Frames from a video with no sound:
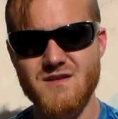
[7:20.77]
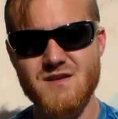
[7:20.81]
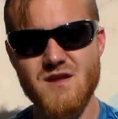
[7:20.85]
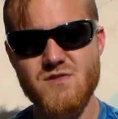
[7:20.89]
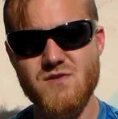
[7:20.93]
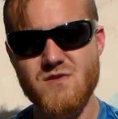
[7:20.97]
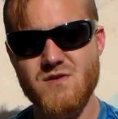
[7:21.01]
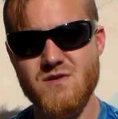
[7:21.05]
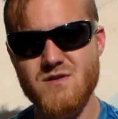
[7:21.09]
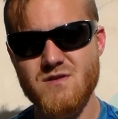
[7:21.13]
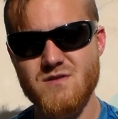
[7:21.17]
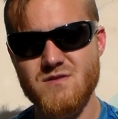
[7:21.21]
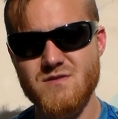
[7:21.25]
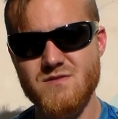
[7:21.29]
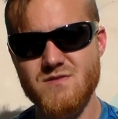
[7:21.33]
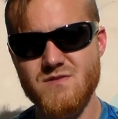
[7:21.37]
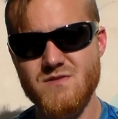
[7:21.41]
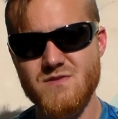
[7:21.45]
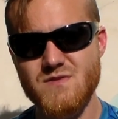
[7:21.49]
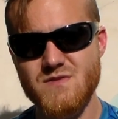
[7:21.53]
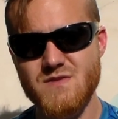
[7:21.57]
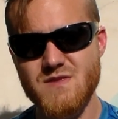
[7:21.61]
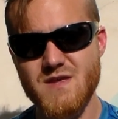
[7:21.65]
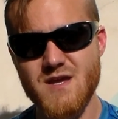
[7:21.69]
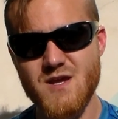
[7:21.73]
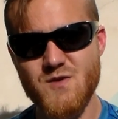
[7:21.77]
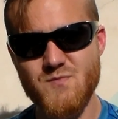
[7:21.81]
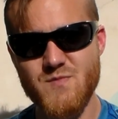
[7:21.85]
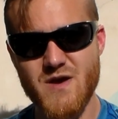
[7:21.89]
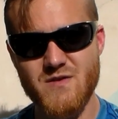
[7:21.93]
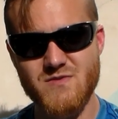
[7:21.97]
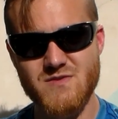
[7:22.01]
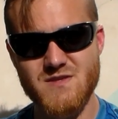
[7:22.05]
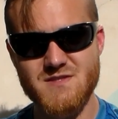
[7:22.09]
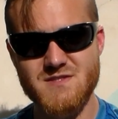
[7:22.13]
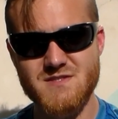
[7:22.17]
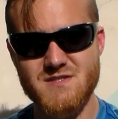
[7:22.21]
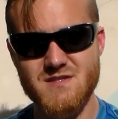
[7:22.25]
Another thing
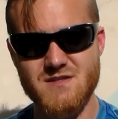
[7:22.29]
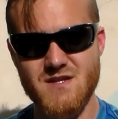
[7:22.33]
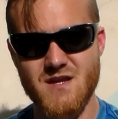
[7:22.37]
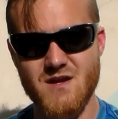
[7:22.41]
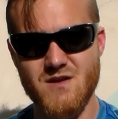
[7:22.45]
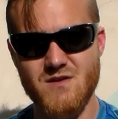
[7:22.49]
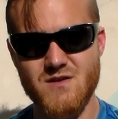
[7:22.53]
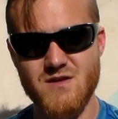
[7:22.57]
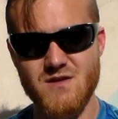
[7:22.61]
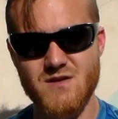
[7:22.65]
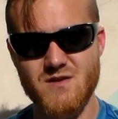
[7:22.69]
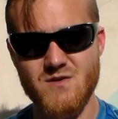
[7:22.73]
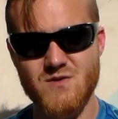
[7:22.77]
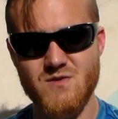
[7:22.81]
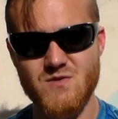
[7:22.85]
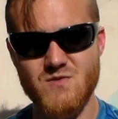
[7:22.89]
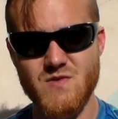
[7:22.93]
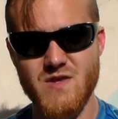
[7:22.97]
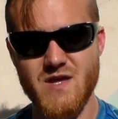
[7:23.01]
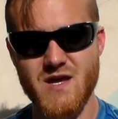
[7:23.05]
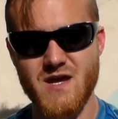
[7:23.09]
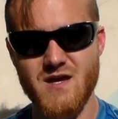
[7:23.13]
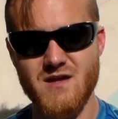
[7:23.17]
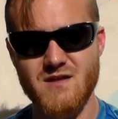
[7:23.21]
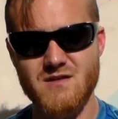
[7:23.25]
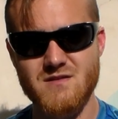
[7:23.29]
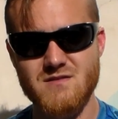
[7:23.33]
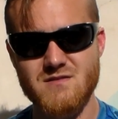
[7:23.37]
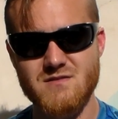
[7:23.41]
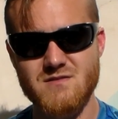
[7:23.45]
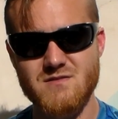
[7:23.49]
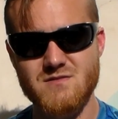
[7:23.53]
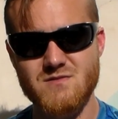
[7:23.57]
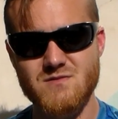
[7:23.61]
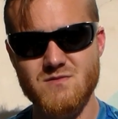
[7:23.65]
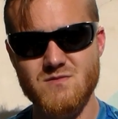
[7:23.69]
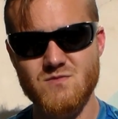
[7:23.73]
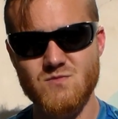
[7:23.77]
about this scenario that
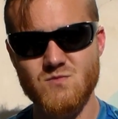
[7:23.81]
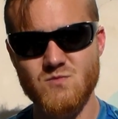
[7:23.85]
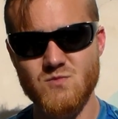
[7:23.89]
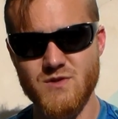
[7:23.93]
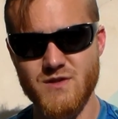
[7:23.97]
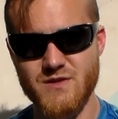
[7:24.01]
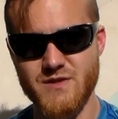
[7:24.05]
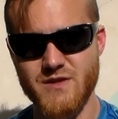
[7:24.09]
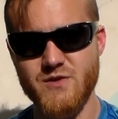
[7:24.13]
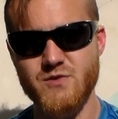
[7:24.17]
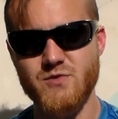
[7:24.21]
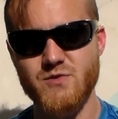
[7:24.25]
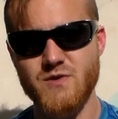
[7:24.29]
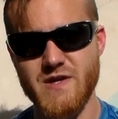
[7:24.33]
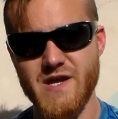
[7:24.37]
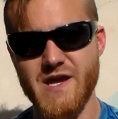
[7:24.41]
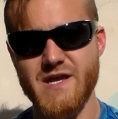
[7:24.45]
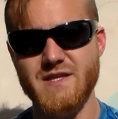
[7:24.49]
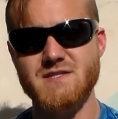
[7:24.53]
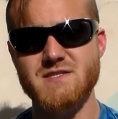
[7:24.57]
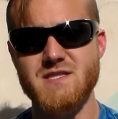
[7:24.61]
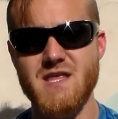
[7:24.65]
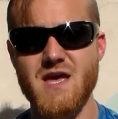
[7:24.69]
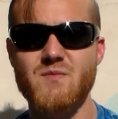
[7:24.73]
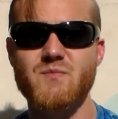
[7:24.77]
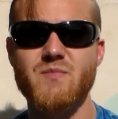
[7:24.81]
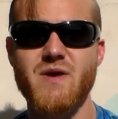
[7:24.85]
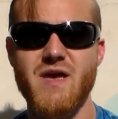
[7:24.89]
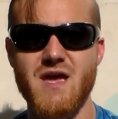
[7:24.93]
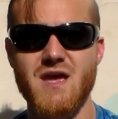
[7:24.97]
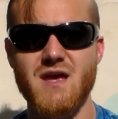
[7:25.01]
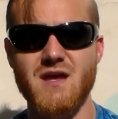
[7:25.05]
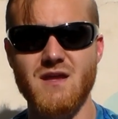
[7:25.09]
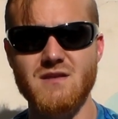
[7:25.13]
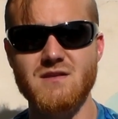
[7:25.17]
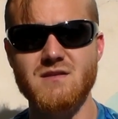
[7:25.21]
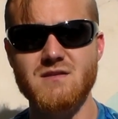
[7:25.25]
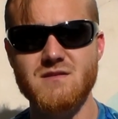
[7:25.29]
really creates that
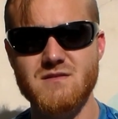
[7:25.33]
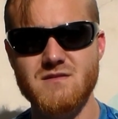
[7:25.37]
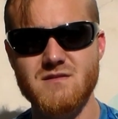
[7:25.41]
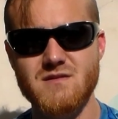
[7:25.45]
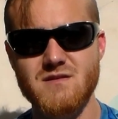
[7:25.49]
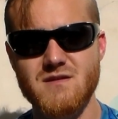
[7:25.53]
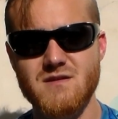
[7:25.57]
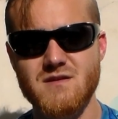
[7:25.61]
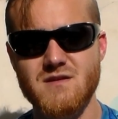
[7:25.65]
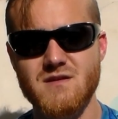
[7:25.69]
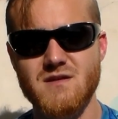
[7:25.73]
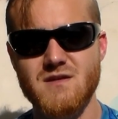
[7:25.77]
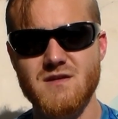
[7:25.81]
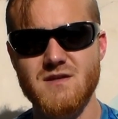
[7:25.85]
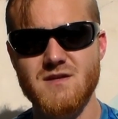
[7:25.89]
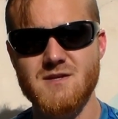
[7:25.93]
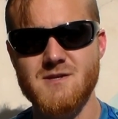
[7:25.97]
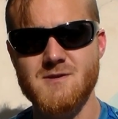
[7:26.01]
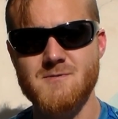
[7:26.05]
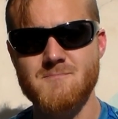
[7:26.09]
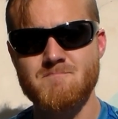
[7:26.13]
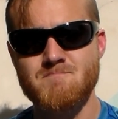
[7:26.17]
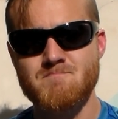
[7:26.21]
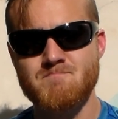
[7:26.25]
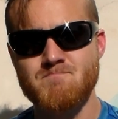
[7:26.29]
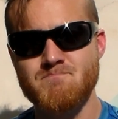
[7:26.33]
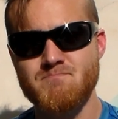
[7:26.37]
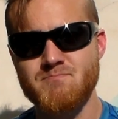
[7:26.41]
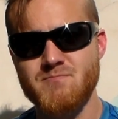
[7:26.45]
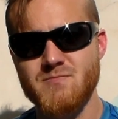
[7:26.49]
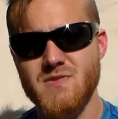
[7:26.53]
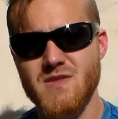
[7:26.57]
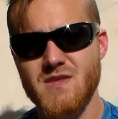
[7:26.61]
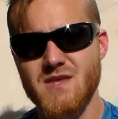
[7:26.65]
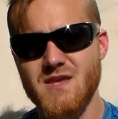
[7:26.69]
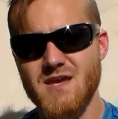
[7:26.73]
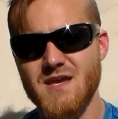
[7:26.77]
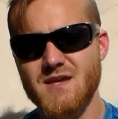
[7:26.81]
pain
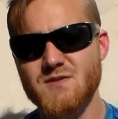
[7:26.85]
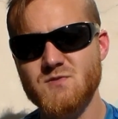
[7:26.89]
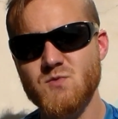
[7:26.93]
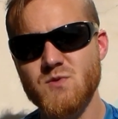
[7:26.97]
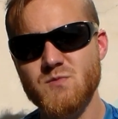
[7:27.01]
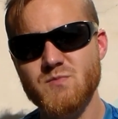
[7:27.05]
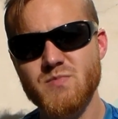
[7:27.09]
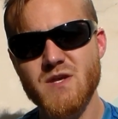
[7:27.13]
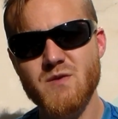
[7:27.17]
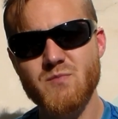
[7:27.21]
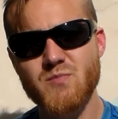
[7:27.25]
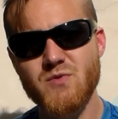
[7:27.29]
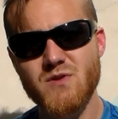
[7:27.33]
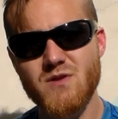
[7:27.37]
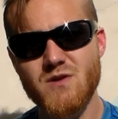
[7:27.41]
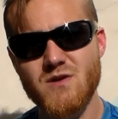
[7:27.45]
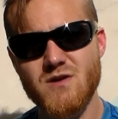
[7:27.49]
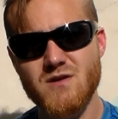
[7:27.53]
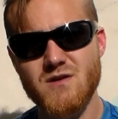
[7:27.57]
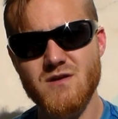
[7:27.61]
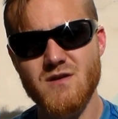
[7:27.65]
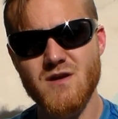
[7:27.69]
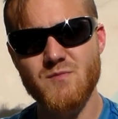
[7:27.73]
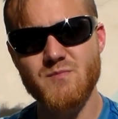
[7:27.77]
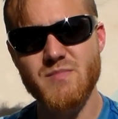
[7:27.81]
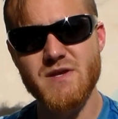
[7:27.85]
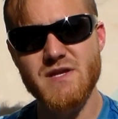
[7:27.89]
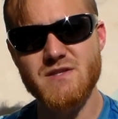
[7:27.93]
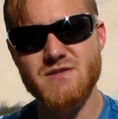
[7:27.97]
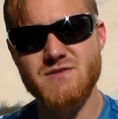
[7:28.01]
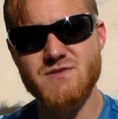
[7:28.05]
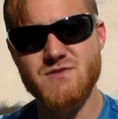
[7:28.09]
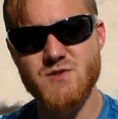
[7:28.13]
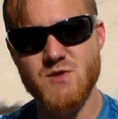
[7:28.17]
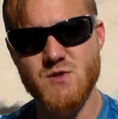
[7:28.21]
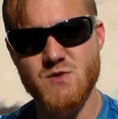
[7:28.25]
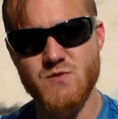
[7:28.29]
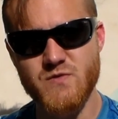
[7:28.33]
is when people are a bit
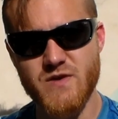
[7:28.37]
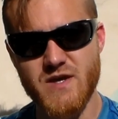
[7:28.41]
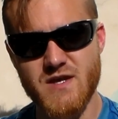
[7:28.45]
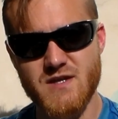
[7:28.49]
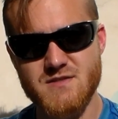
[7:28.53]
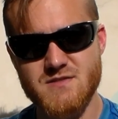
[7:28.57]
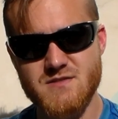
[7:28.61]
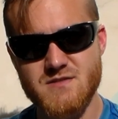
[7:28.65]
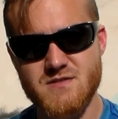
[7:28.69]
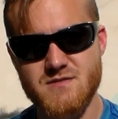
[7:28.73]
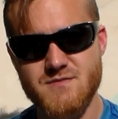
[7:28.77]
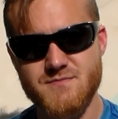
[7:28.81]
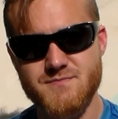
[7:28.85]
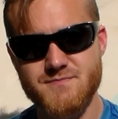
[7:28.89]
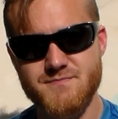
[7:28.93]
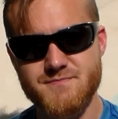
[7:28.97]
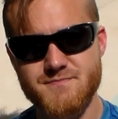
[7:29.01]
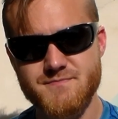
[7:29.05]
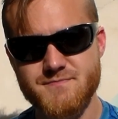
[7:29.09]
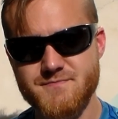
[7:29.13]
two-faced.